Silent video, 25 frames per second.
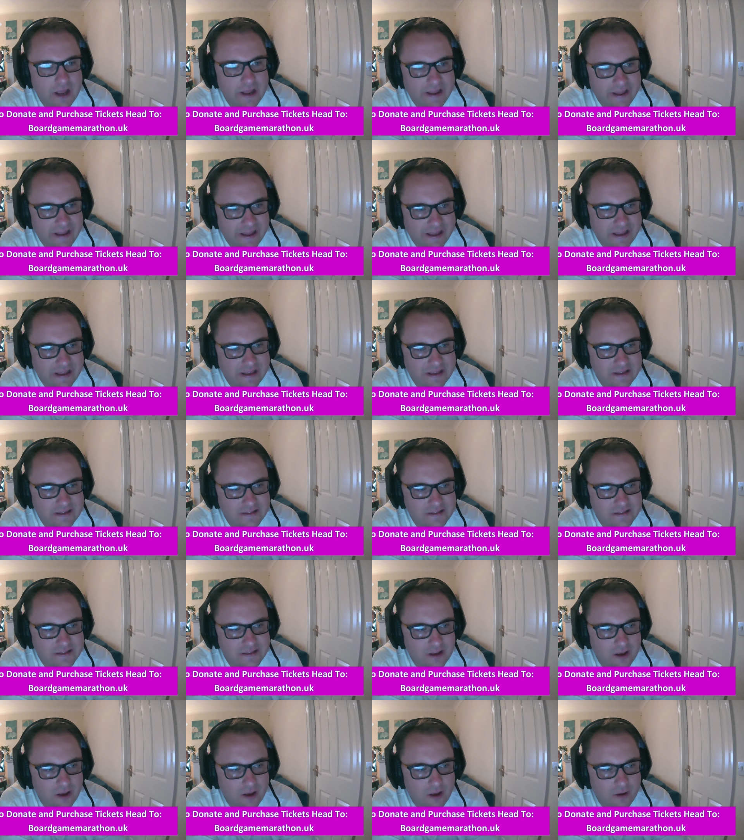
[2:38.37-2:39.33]

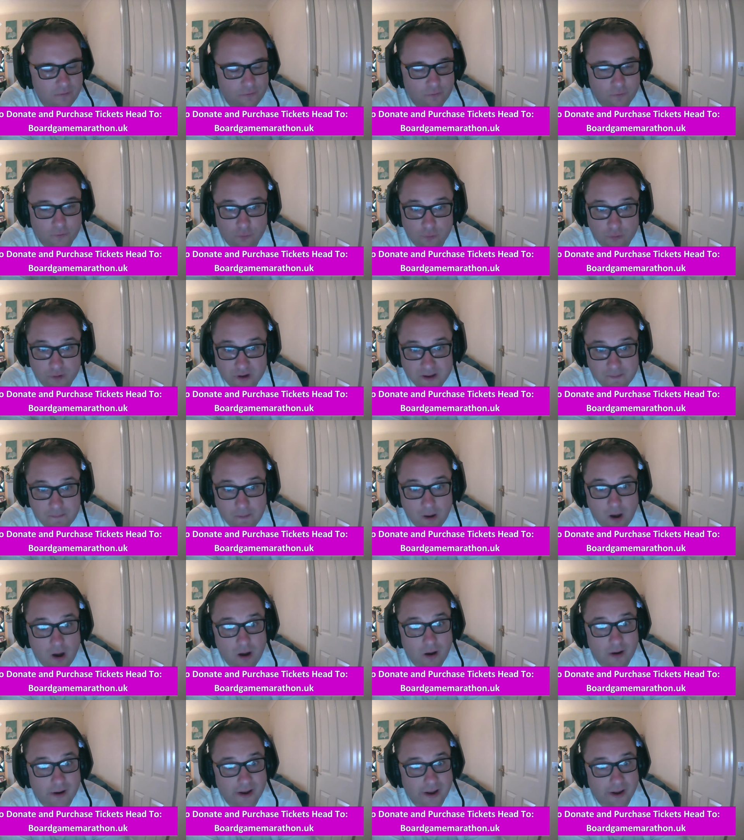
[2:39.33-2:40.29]
is free
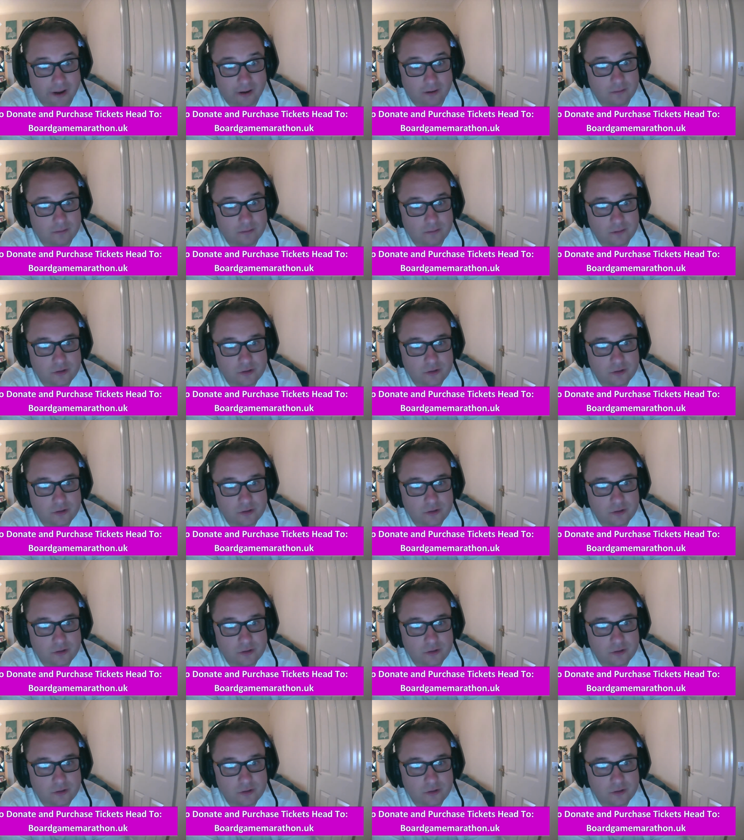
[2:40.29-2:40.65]
parking.